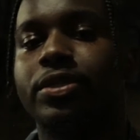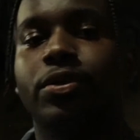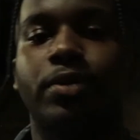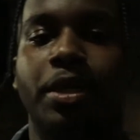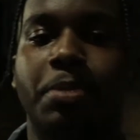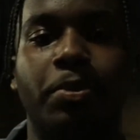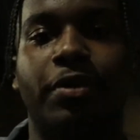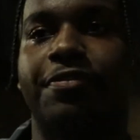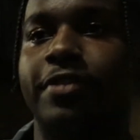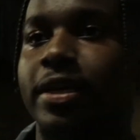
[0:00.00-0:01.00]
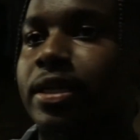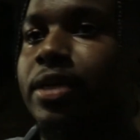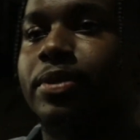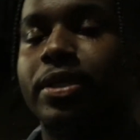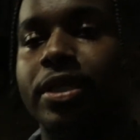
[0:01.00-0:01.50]
So other people could feel it
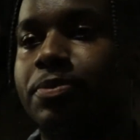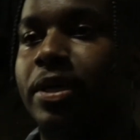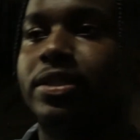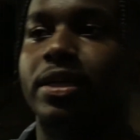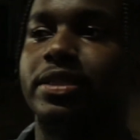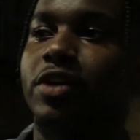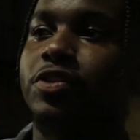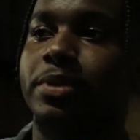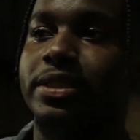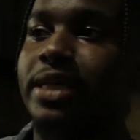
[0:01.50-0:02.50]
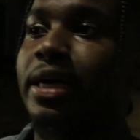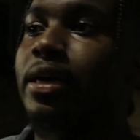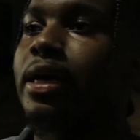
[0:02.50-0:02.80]
and we could express ourselves. But it's like,